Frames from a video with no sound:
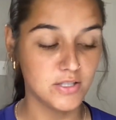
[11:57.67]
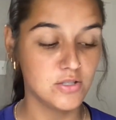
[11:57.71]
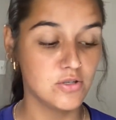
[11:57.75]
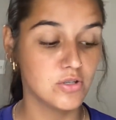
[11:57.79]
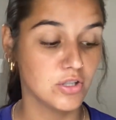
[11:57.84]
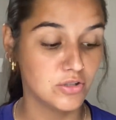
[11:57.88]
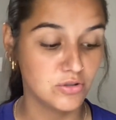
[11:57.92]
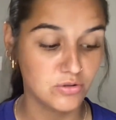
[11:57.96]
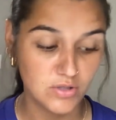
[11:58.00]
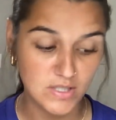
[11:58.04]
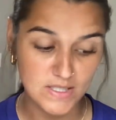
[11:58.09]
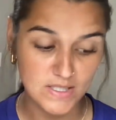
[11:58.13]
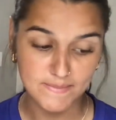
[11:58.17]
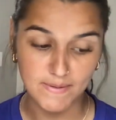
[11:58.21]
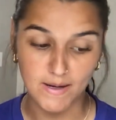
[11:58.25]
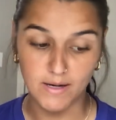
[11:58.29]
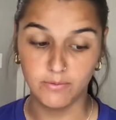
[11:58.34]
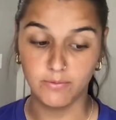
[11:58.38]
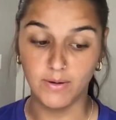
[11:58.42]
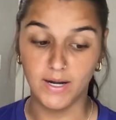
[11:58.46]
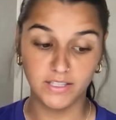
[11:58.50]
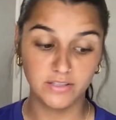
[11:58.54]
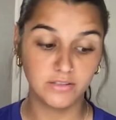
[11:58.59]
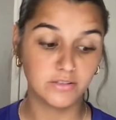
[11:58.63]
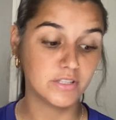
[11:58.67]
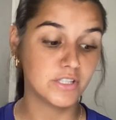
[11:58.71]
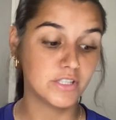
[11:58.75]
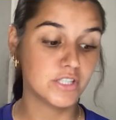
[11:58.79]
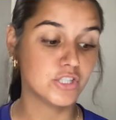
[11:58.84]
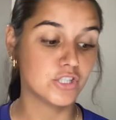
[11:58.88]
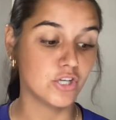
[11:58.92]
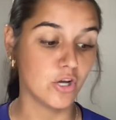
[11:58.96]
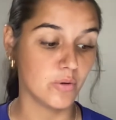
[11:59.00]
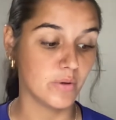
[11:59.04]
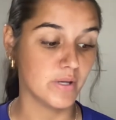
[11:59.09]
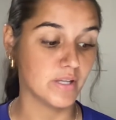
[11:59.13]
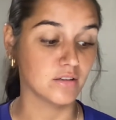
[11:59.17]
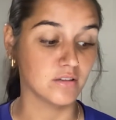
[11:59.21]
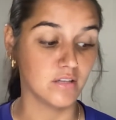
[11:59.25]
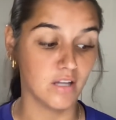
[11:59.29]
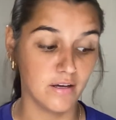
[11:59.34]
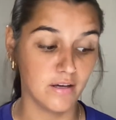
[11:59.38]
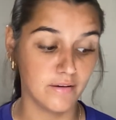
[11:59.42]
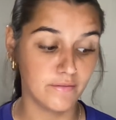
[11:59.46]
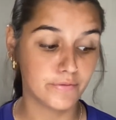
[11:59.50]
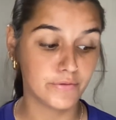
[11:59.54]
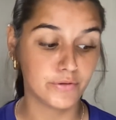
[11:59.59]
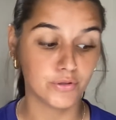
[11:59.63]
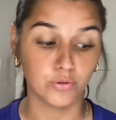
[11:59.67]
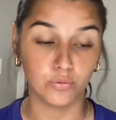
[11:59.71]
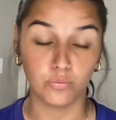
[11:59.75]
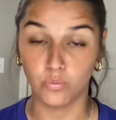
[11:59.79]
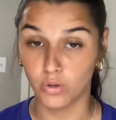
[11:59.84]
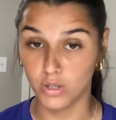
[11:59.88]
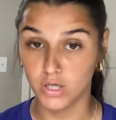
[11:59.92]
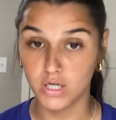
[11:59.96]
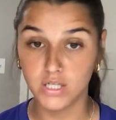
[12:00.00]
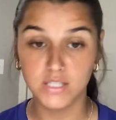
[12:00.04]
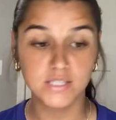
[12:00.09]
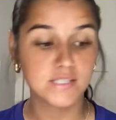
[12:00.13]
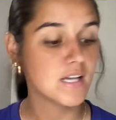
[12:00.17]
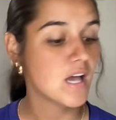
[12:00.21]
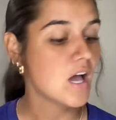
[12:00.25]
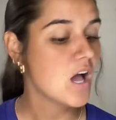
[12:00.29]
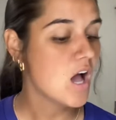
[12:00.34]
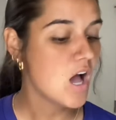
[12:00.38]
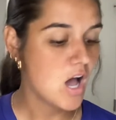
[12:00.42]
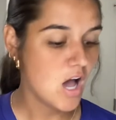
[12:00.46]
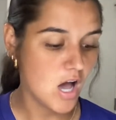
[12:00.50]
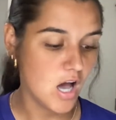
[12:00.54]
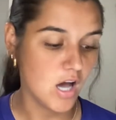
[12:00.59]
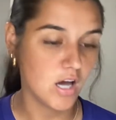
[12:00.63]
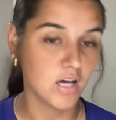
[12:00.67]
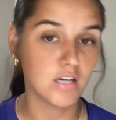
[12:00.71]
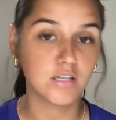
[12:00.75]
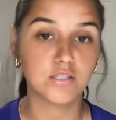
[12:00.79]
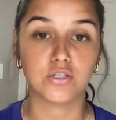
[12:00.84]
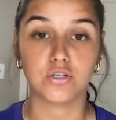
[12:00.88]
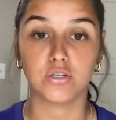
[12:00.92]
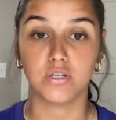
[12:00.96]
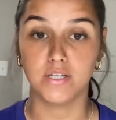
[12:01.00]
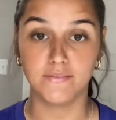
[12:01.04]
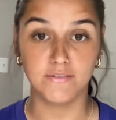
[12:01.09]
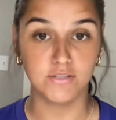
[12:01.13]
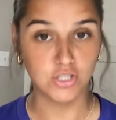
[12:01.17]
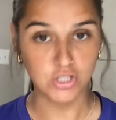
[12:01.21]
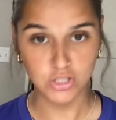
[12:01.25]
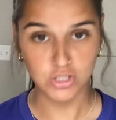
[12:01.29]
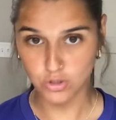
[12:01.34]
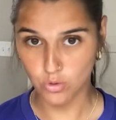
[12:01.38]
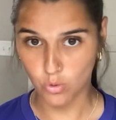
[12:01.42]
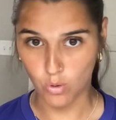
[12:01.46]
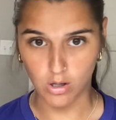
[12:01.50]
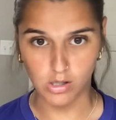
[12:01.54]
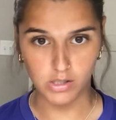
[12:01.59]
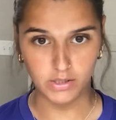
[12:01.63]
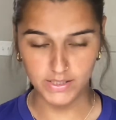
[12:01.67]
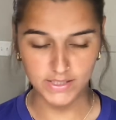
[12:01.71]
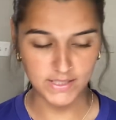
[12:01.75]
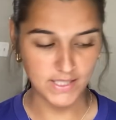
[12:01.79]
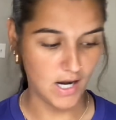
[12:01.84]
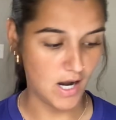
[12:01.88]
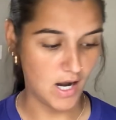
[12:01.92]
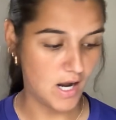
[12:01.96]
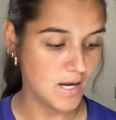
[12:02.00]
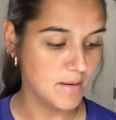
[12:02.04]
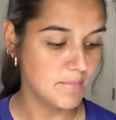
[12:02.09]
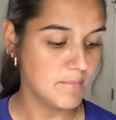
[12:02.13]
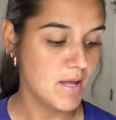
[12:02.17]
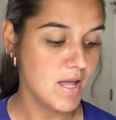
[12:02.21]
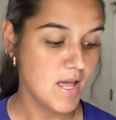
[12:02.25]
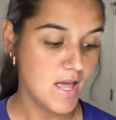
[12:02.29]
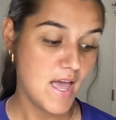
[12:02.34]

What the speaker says: You can do this by regularly showing love through words, hugs, or even just quality time.